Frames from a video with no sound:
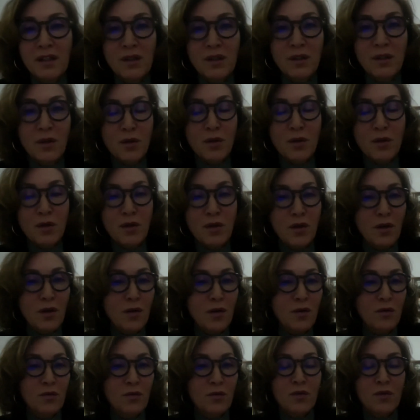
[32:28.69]
You know, the
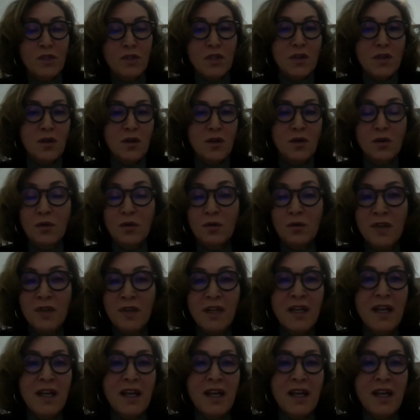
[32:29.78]
law was law.